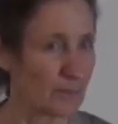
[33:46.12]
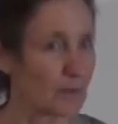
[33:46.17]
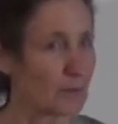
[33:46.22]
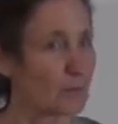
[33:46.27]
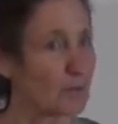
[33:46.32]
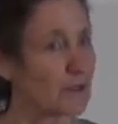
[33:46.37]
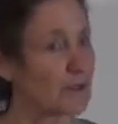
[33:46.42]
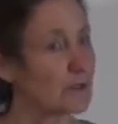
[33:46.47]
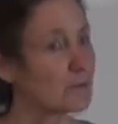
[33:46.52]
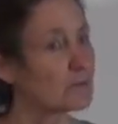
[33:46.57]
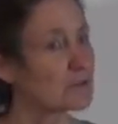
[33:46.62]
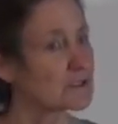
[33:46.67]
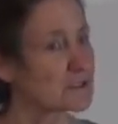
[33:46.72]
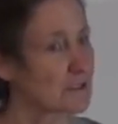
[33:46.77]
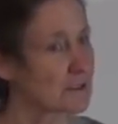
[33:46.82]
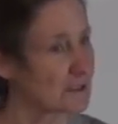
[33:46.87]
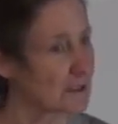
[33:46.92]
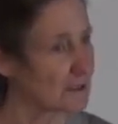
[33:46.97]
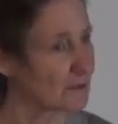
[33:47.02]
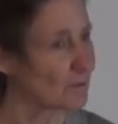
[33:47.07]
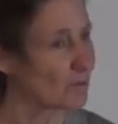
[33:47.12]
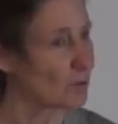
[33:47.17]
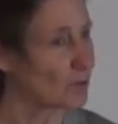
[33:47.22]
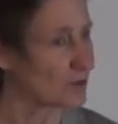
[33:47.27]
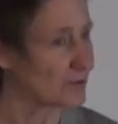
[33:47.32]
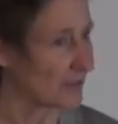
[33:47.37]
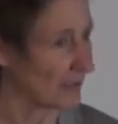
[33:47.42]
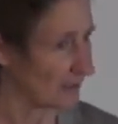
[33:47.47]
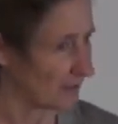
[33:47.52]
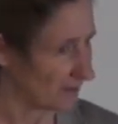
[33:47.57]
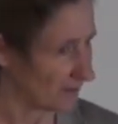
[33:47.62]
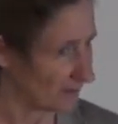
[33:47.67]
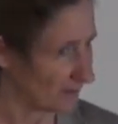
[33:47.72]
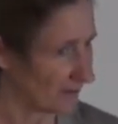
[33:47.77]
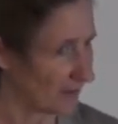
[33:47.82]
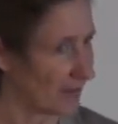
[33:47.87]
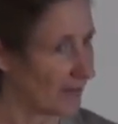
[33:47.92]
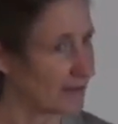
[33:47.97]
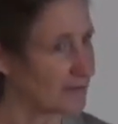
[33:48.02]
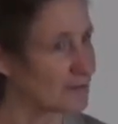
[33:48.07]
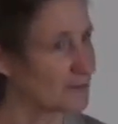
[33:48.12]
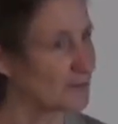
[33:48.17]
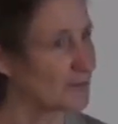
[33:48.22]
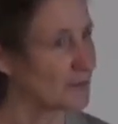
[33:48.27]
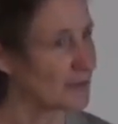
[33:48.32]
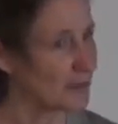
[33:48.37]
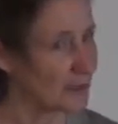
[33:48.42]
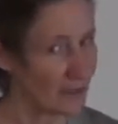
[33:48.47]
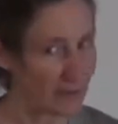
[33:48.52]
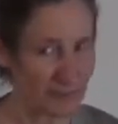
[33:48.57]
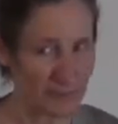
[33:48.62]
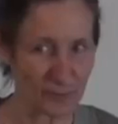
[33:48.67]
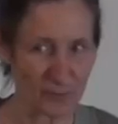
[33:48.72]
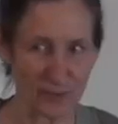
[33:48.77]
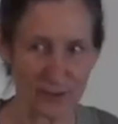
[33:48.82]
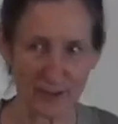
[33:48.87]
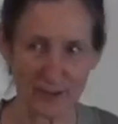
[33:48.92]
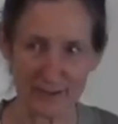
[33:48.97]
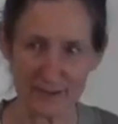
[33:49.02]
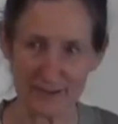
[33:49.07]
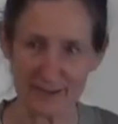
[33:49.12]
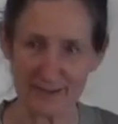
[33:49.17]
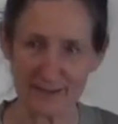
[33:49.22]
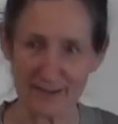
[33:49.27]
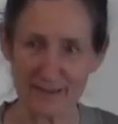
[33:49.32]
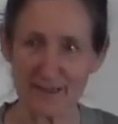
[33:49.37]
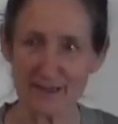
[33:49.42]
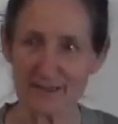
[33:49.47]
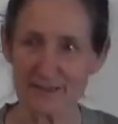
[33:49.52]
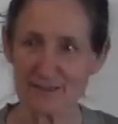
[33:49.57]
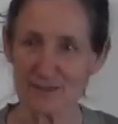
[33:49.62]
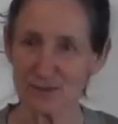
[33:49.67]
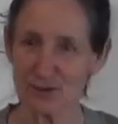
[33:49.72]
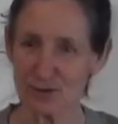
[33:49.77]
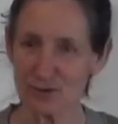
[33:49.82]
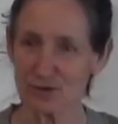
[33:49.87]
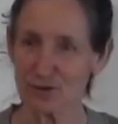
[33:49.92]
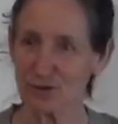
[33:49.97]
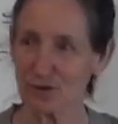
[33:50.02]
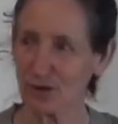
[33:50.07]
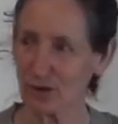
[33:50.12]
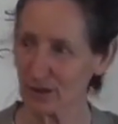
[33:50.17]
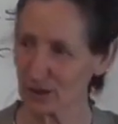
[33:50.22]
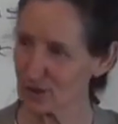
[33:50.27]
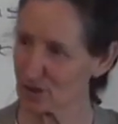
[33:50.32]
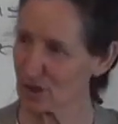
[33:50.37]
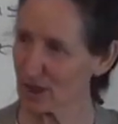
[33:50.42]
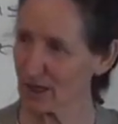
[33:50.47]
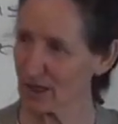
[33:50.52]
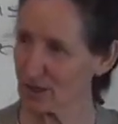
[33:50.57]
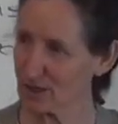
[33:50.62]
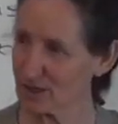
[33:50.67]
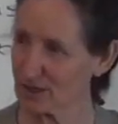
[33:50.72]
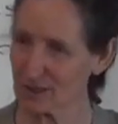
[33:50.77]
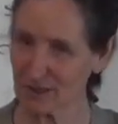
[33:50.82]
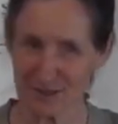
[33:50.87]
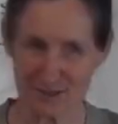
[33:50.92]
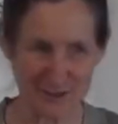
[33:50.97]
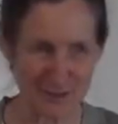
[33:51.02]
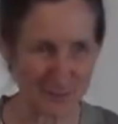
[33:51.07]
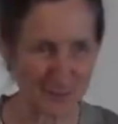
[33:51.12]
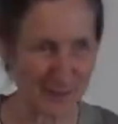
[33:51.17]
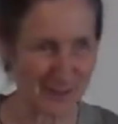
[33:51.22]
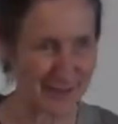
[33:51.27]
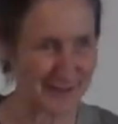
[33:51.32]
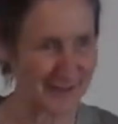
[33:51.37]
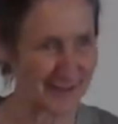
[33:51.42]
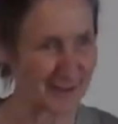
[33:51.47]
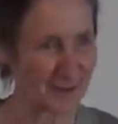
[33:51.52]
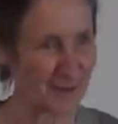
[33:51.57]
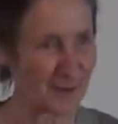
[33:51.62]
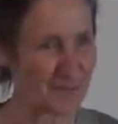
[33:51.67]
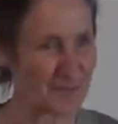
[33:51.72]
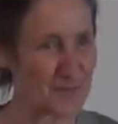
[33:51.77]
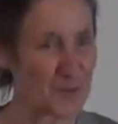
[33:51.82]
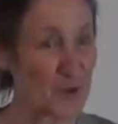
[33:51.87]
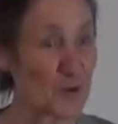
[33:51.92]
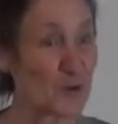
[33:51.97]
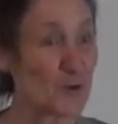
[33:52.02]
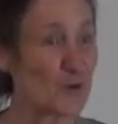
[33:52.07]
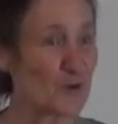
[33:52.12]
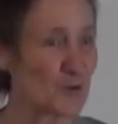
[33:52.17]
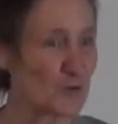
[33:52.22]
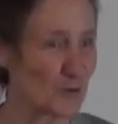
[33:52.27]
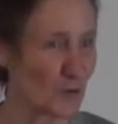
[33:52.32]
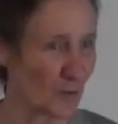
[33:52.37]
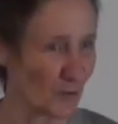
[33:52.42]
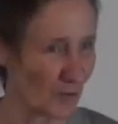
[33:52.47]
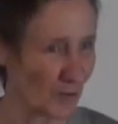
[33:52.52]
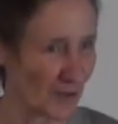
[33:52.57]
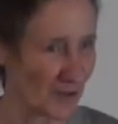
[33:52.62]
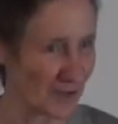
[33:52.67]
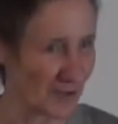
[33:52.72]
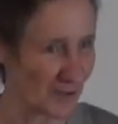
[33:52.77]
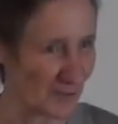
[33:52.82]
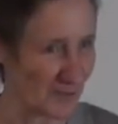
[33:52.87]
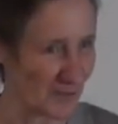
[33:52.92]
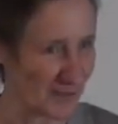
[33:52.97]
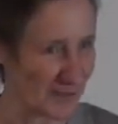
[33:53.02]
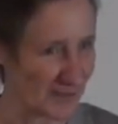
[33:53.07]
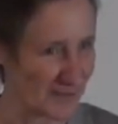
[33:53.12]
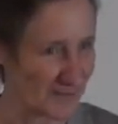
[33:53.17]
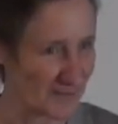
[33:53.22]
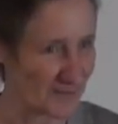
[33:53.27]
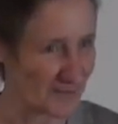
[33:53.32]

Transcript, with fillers: But William was a little more delicate. I had to be careful what I did. So you, you got to change things depending on who you're working with.